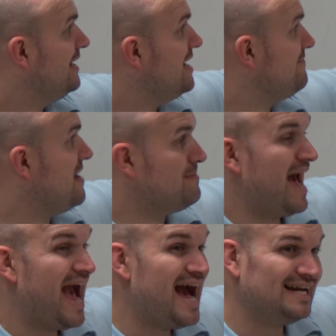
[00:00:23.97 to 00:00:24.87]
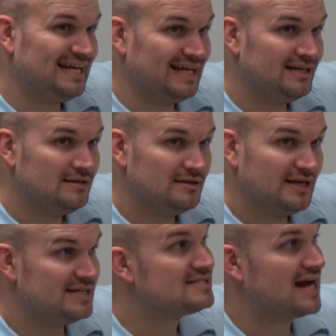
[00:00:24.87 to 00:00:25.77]
If I'm adding
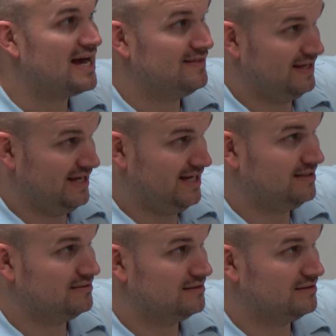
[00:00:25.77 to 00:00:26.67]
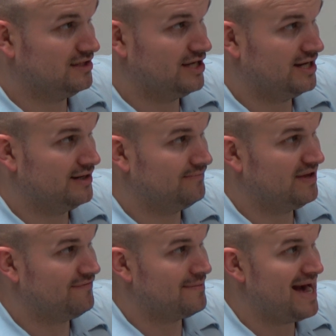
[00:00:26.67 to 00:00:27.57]
inside the, the,
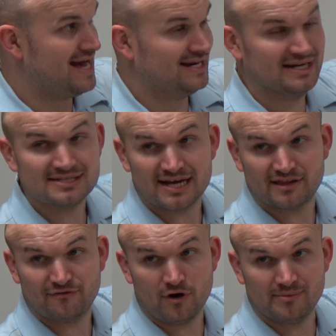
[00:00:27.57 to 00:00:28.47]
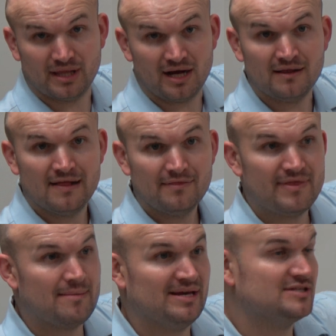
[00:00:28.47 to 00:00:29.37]
if I'm adding inside the formula,
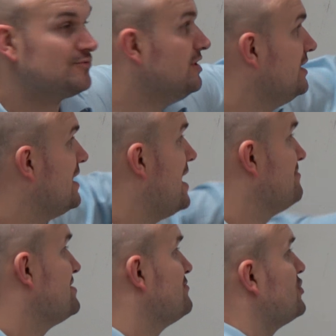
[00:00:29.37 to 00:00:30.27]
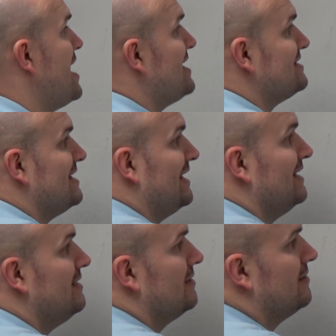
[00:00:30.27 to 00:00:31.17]
that means really I'm
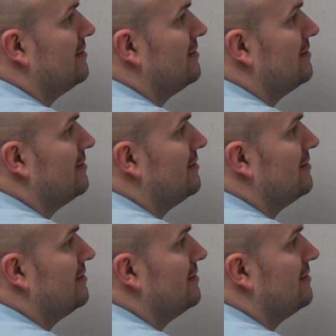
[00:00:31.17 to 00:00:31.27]
subtracting